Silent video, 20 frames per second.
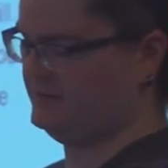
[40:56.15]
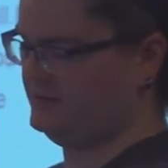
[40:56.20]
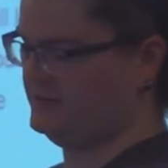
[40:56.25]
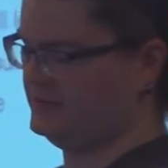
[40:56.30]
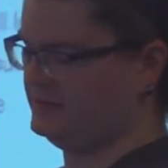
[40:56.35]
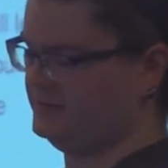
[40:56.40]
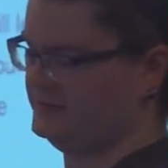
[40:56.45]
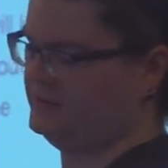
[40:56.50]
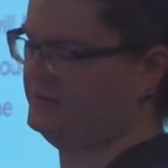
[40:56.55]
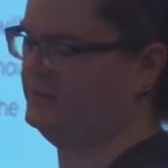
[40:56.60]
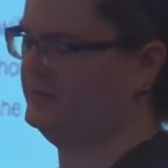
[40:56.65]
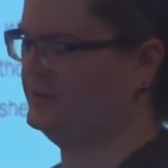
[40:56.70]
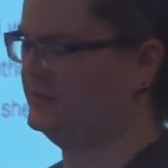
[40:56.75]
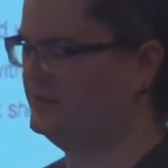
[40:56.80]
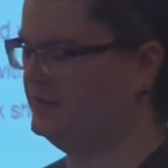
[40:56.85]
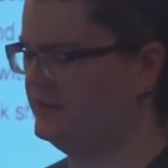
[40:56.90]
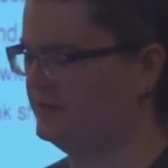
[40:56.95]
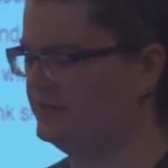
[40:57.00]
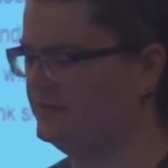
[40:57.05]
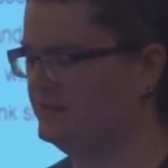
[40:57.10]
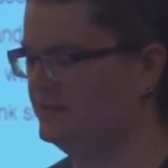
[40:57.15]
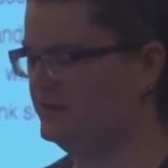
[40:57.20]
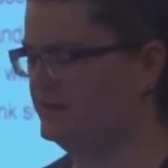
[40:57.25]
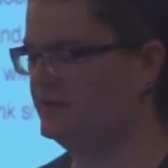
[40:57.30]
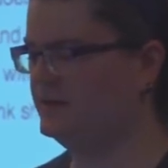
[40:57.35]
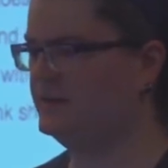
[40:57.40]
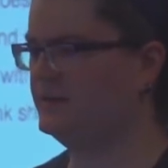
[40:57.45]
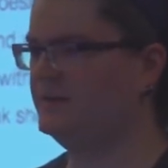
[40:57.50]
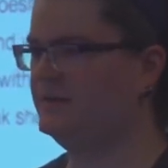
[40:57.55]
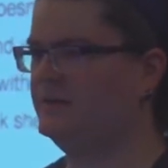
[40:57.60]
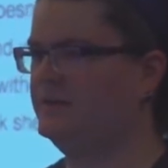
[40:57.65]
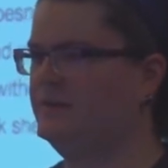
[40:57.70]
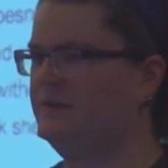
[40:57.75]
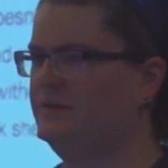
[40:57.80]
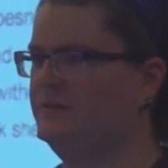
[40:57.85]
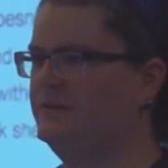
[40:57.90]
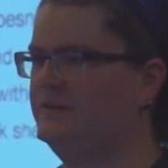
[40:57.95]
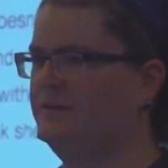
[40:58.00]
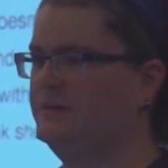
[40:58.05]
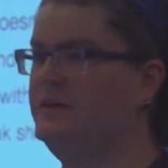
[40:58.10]
guess we totally do.
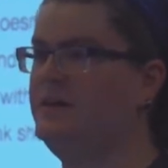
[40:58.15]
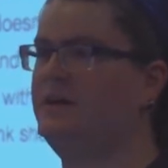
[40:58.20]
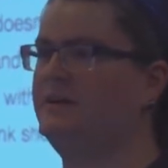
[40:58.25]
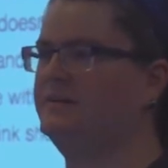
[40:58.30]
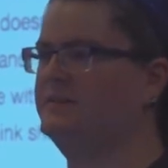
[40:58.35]
Yeah,